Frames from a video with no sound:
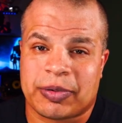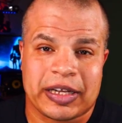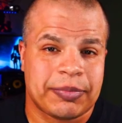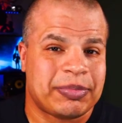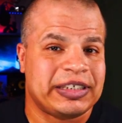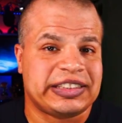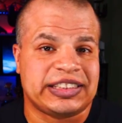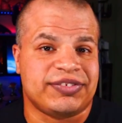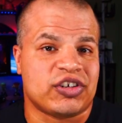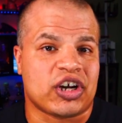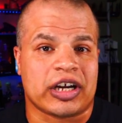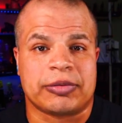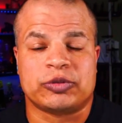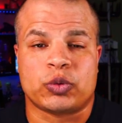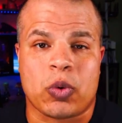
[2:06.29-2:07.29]
to play PC
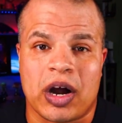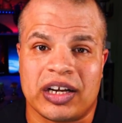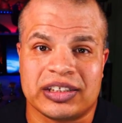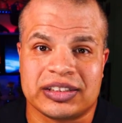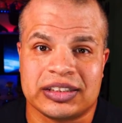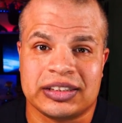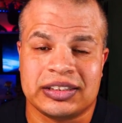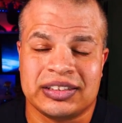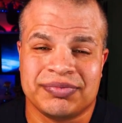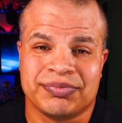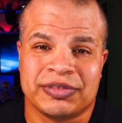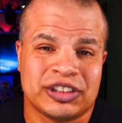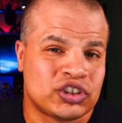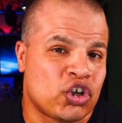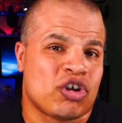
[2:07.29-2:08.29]
VR games wirelessly
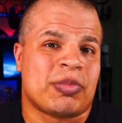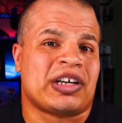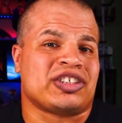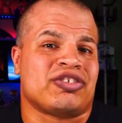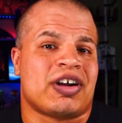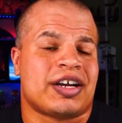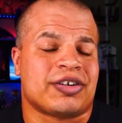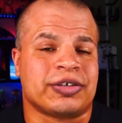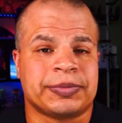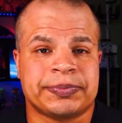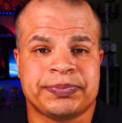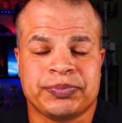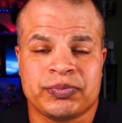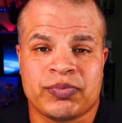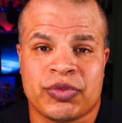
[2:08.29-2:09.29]
is all about your router.
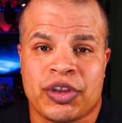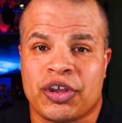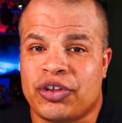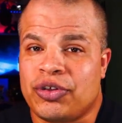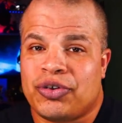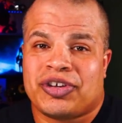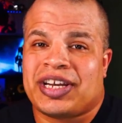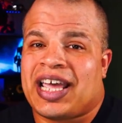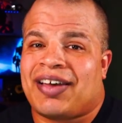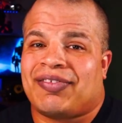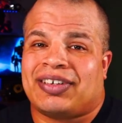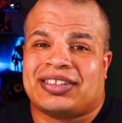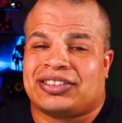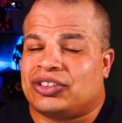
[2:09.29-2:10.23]
You can have a